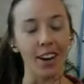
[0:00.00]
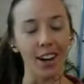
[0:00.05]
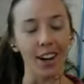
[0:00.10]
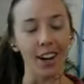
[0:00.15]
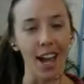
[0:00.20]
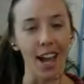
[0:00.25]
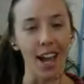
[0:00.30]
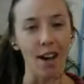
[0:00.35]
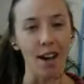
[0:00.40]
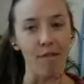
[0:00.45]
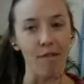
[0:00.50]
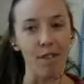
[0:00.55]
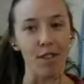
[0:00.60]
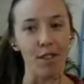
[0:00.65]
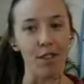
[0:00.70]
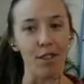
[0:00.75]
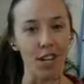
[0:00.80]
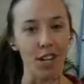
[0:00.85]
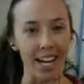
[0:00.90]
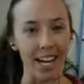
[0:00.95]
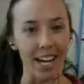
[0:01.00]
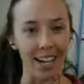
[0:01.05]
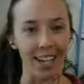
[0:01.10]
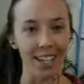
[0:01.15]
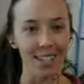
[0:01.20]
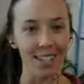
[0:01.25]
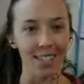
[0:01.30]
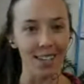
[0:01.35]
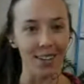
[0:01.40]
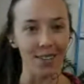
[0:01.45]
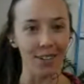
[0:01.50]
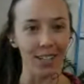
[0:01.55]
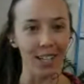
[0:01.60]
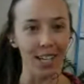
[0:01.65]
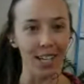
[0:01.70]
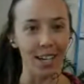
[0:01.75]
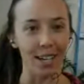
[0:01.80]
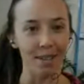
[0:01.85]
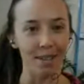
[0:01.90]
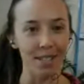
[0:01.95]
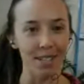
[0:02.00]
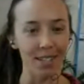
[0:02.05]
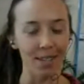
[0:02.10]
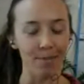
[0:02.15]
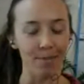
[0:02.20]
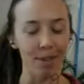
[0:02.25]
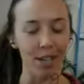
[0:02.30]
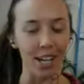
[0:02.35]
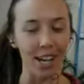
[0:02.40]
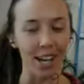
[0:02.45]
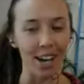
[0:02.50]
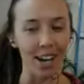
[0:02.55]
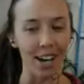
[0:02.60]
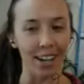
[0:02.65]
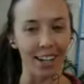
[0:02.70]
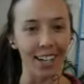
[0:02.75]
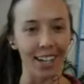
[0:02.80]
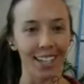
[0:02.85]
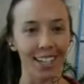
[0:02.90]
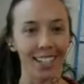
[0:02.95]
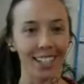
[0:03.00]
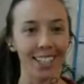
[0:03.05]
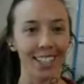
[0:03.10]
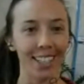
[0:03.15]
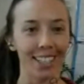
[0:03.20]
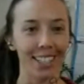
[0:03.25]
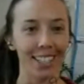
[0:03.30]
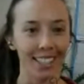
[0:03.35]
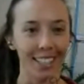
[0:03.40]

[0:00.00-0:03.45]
a year and a half and 3, so really still pretty young.